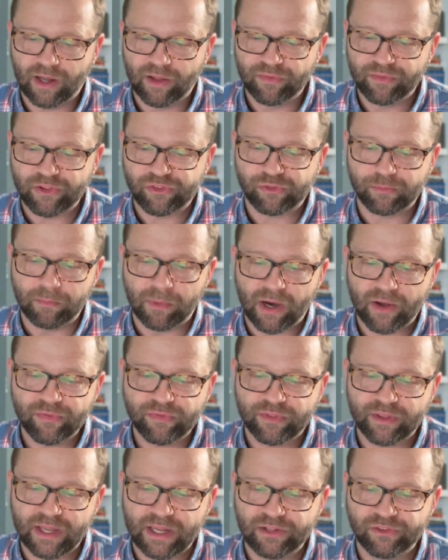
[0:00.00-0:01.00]
this
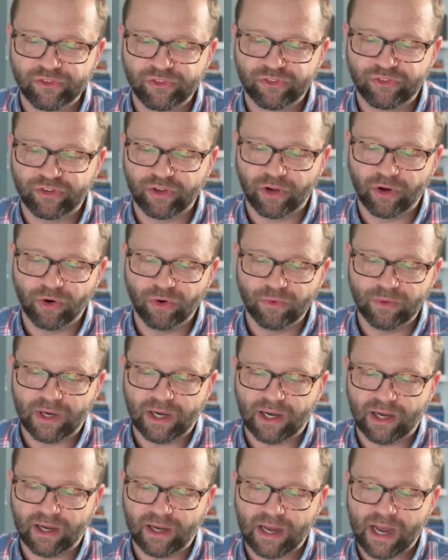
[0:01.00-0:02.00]
month, and so
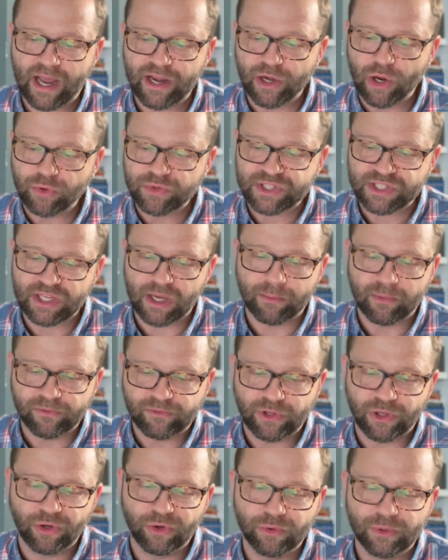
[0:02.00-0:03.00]
I know some
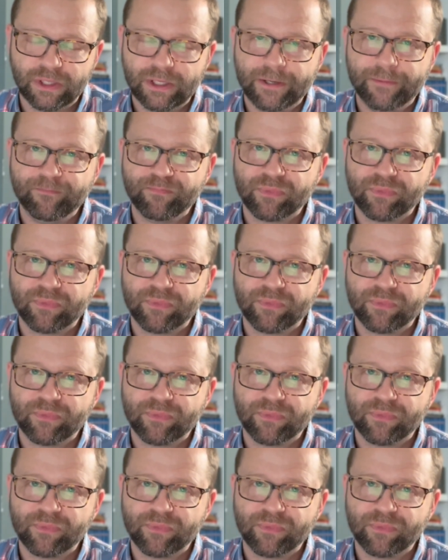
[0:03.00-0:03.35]
of you